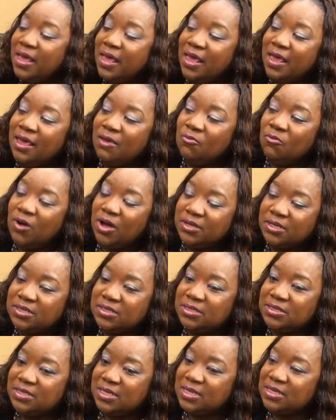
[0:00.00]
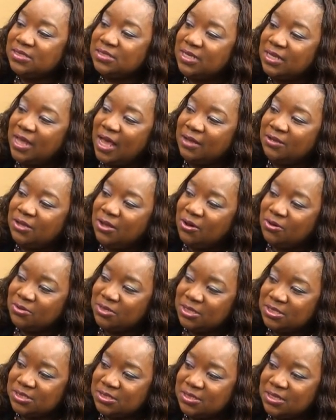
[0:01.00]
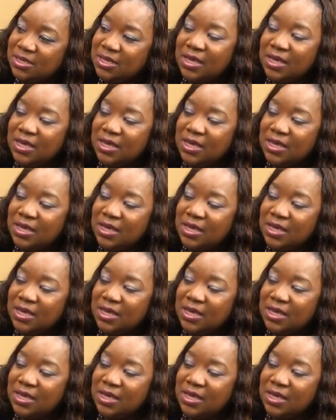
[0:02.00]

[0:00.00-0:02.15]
And one of the things that I noticed,